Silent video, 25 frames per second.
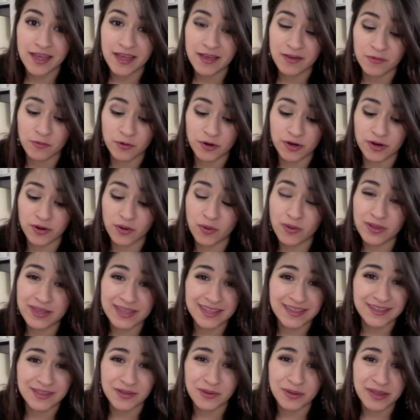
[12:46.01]
where you
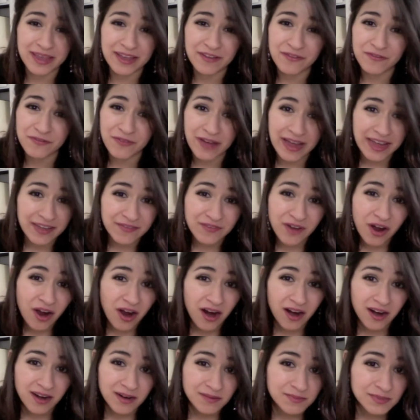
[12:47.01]
only have 5
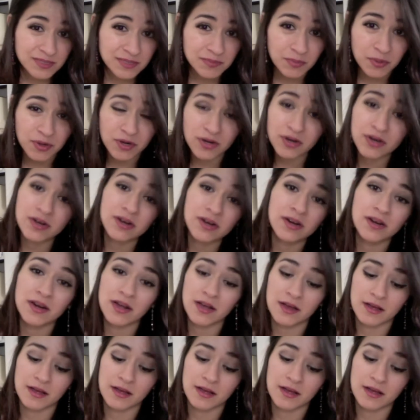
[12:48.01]
carbs per